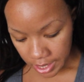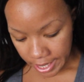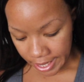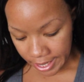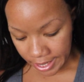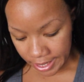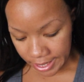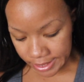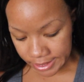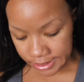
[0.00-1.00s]

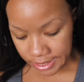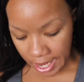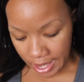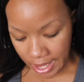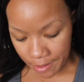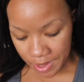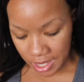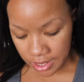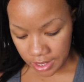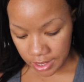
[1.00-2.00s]
And I
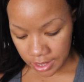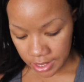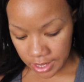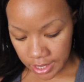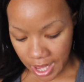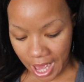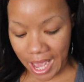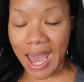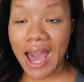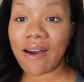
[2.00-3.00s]
mean,
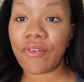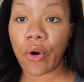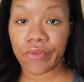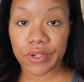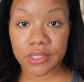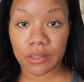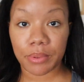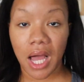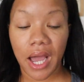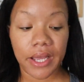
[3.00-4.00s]
I have
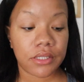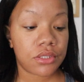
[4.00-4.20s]
oversupply.